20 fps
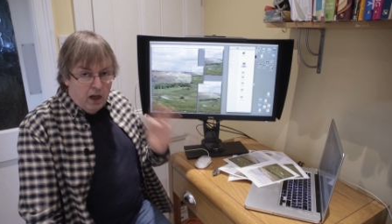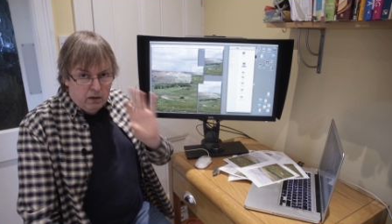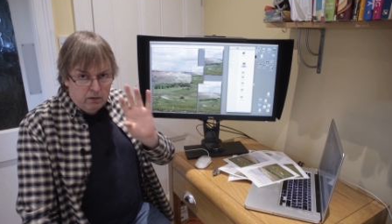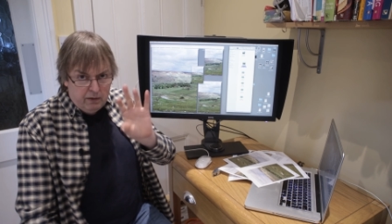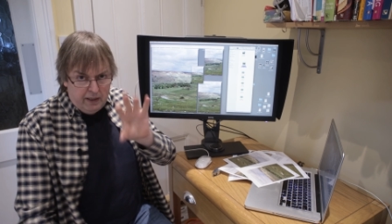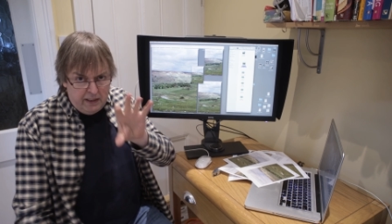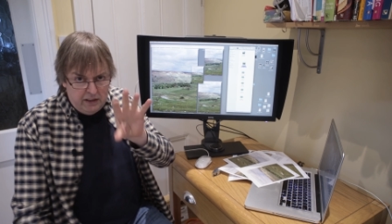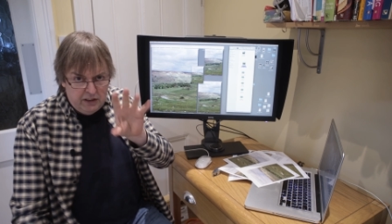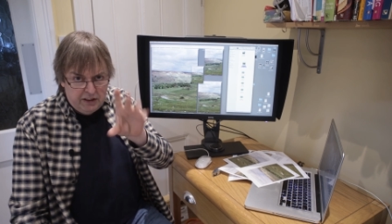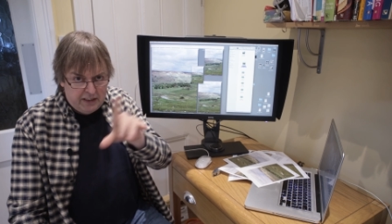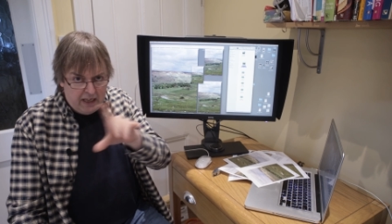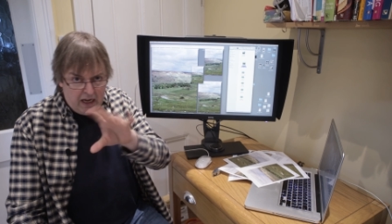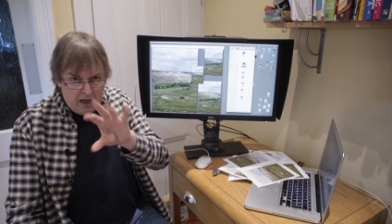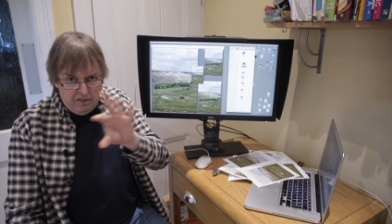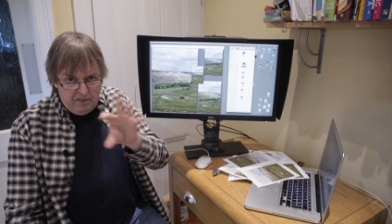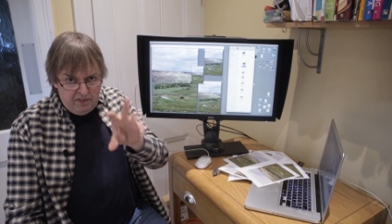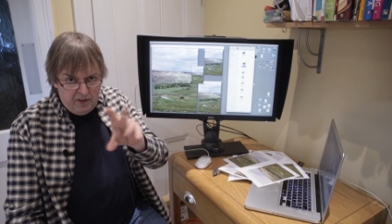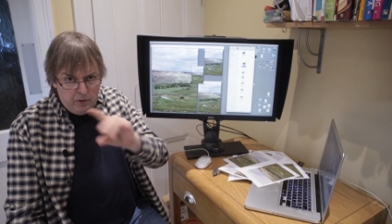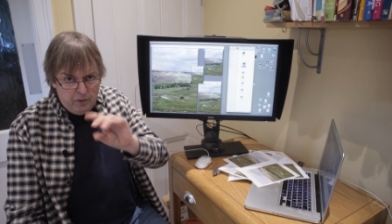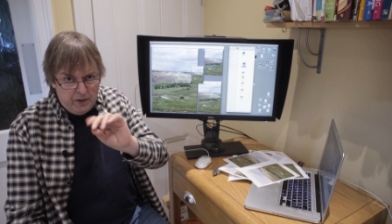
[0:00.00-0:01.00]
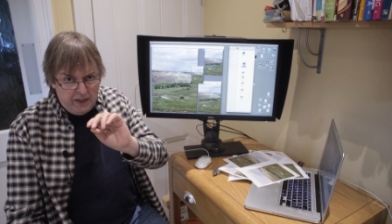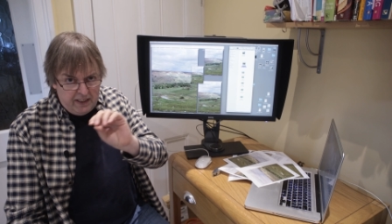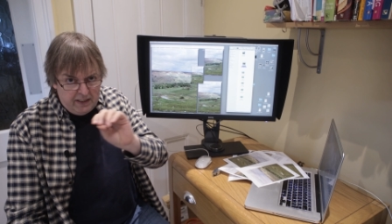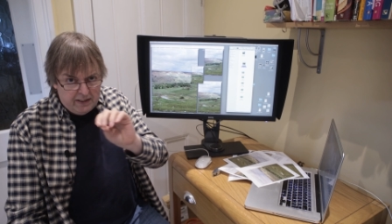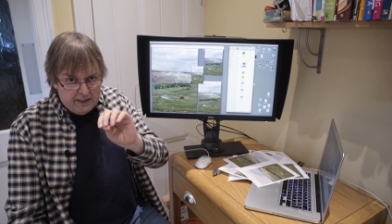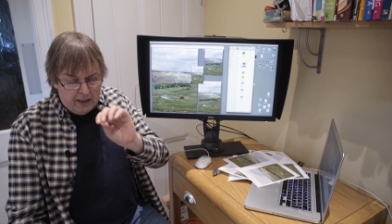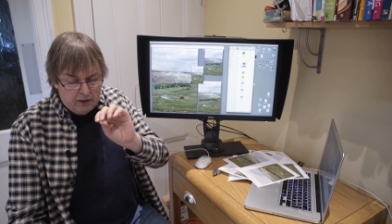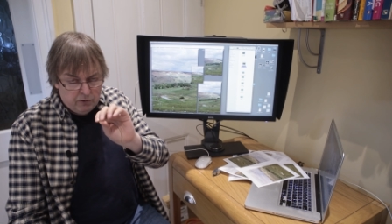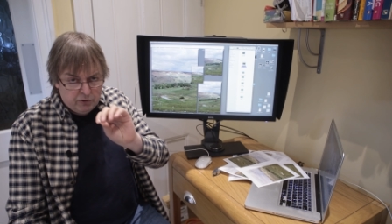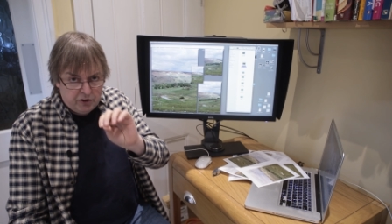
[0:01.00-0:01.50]
I'll insert a few
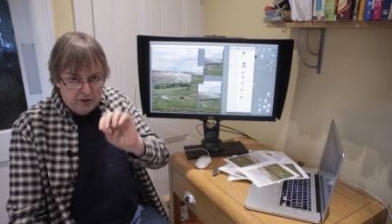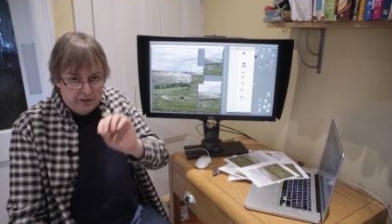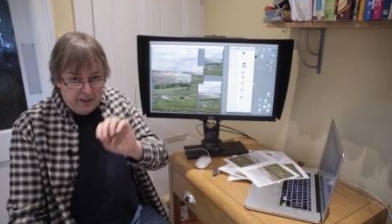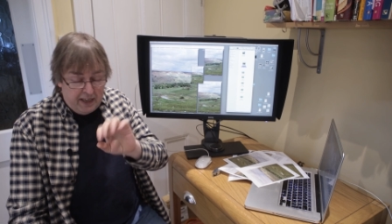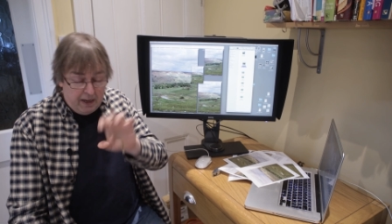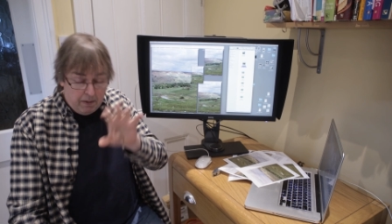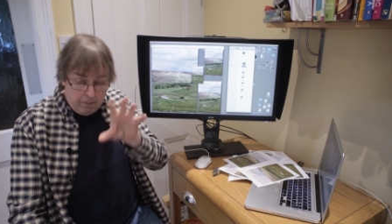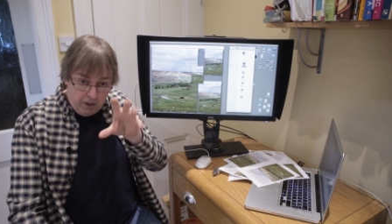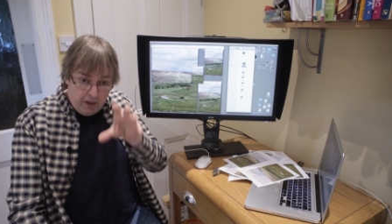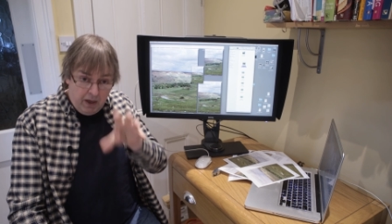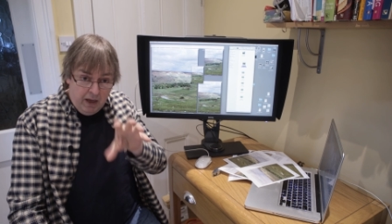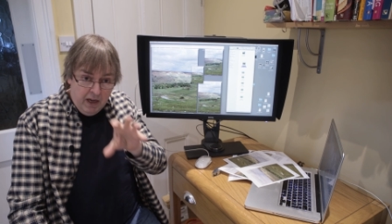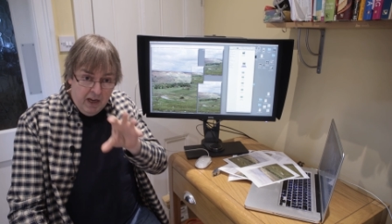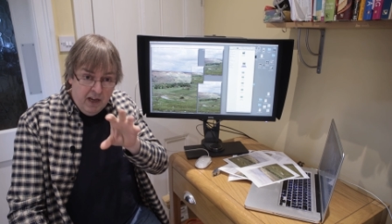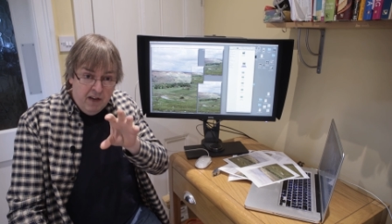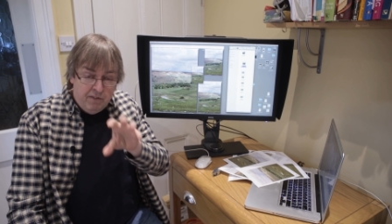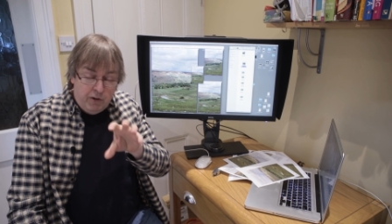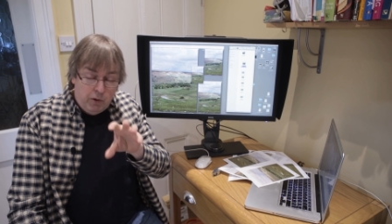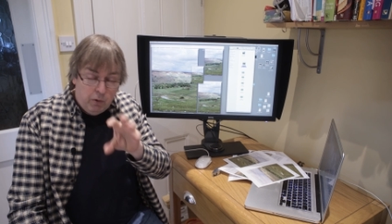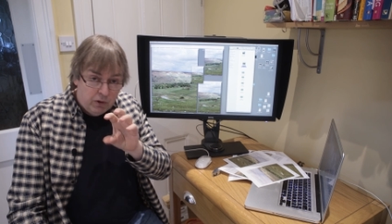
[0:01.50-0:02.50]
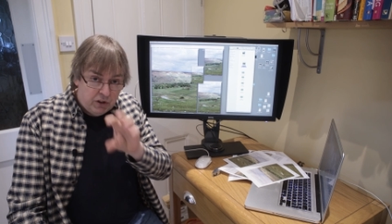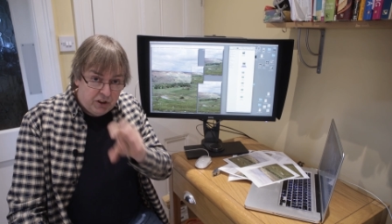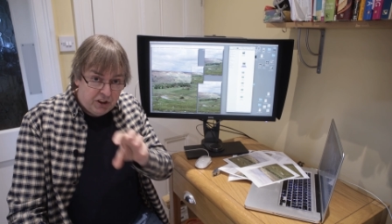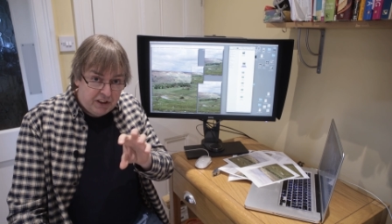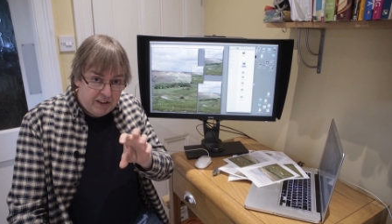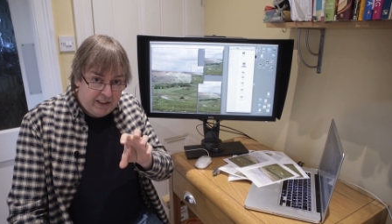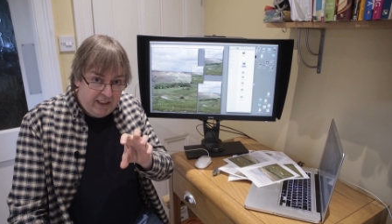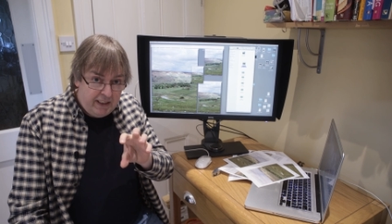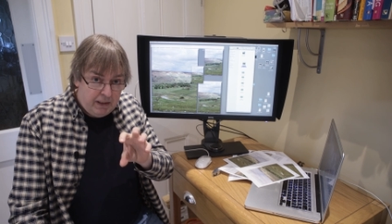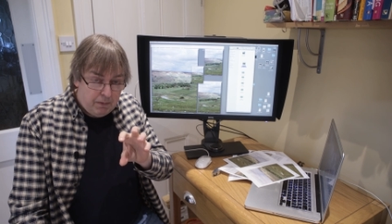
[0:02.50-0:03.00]
details on here, but if you want to
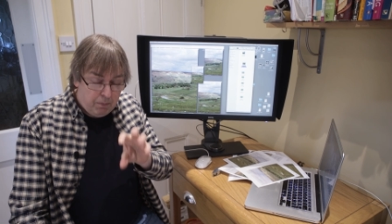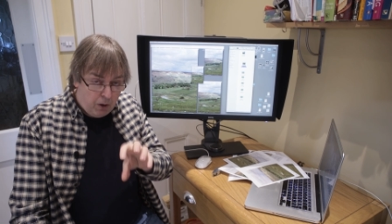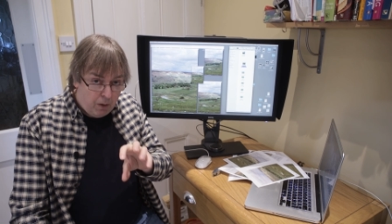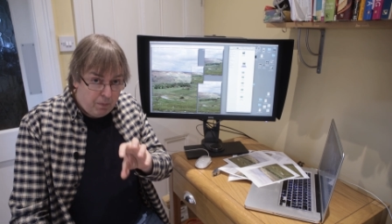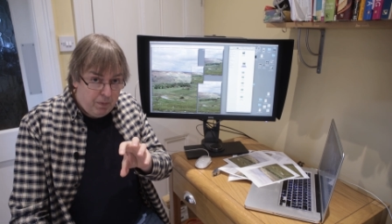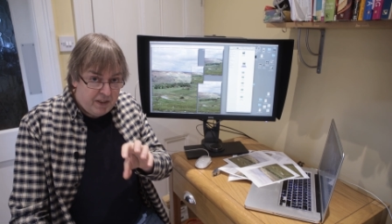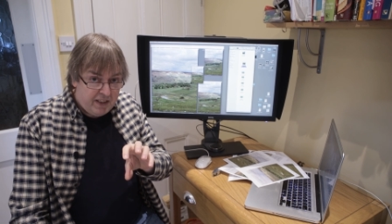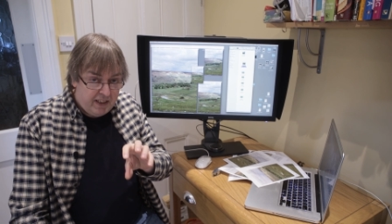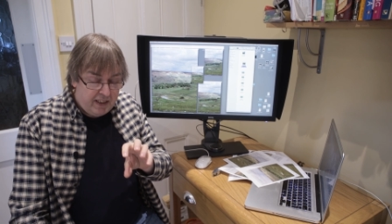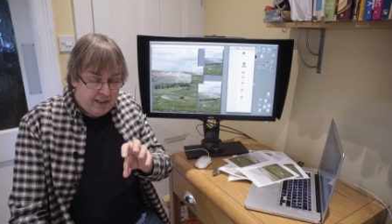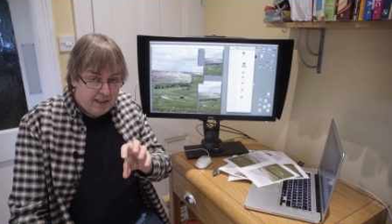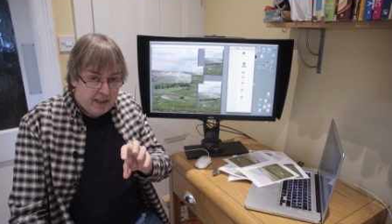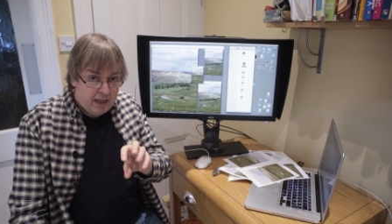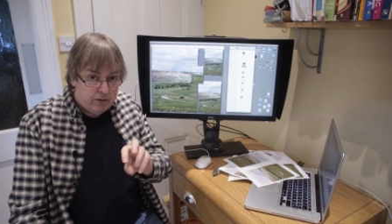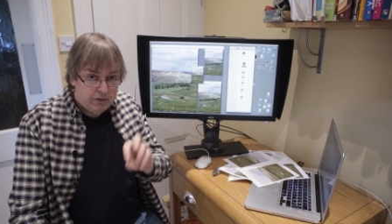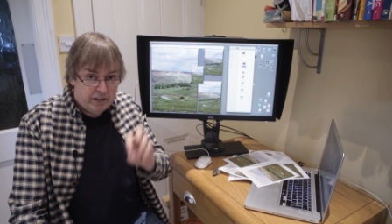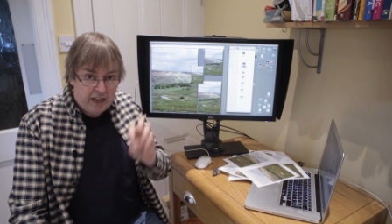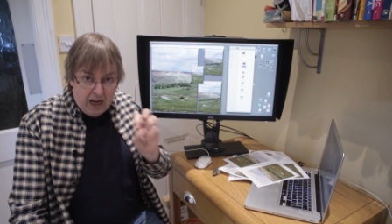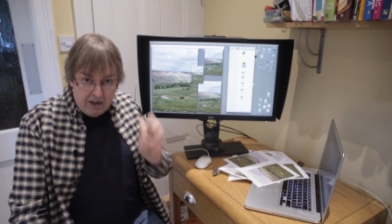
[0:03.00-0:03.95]
see the proper details,